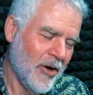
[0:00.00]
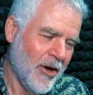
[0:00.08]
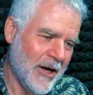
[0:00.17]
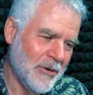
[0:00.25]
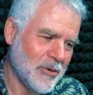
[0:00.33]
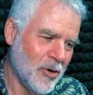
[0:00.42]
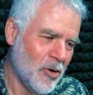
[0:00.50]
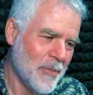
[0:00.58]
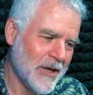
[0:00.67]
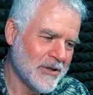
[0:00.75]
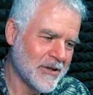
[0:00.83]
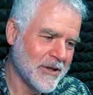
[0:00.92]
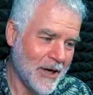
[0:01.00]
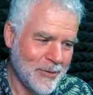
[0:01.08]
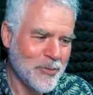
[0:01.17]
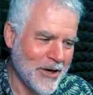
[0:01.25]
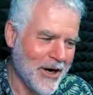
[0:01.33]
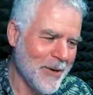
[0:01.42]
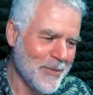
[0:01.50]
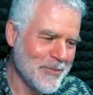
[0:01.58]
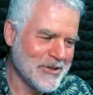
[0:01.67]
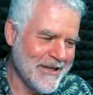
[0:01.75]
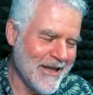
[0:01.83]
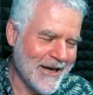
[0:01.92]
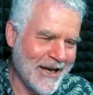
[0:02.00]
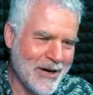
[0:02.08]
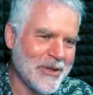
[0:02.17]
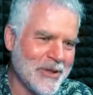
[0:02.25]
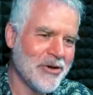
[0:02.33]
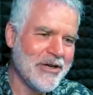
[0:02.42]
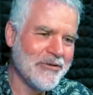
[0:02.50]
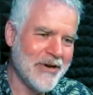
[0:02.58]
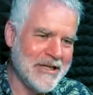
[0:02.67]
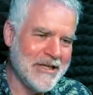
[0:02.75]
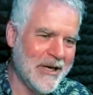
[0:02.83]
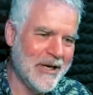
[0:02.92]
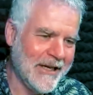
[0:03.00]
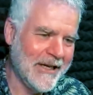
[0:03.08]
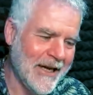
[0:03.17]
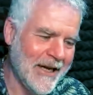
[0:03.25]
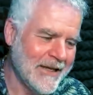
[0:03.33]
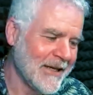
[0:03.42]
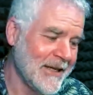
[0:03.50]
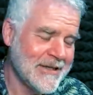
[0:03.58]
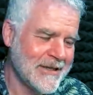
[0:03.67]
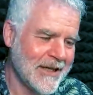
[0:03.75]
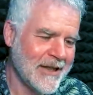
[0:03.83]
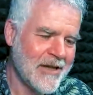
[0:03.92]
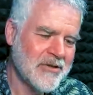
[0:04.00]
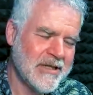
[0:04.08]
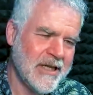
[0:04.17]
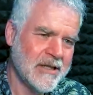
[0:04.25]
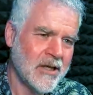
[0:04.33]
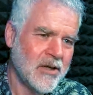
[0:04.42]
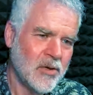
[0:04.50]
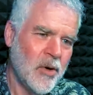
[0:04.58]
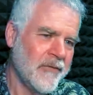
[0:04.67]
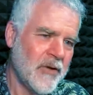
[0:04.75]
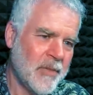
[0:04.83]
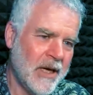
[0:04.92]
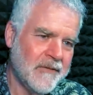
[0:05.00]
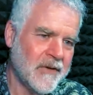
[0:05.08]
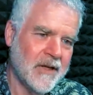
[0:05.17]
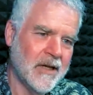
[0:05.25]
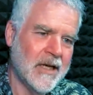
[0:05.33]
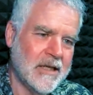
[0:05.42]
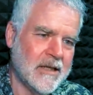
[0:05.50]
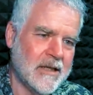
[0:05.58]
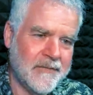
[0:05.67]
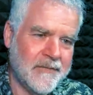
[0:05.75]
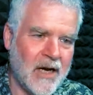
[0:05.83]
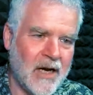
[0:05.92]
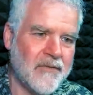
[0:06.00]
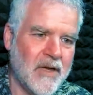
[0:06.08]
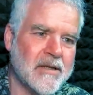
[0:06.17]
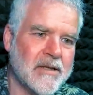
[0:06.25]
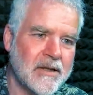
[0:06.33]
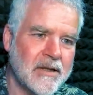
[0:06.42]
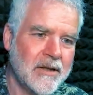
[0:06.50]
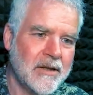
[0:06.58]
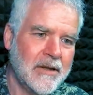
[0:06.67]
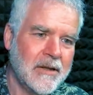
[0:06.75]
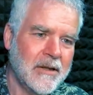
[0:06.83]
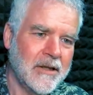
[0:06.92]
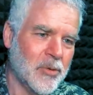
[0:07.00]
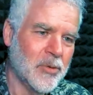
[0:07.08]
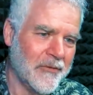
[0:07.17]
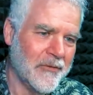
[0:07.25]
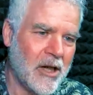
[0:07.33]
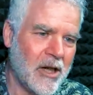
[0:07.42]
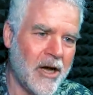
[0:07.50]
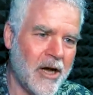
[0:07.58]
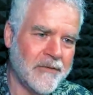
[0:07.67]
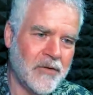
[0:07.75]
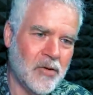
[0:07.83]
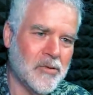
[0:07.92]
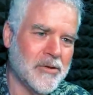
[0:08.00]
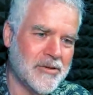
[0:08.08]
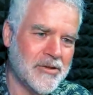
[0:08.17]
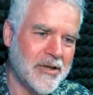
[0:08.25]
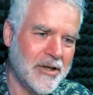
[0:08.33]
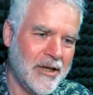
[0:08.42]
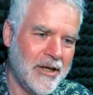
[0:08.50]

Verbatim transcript: uh, almost uh, we, I'm sitting there going, we try to raise money, and he's sitting there and says, "Where have you been for the last five years? You know, we're a client of yours,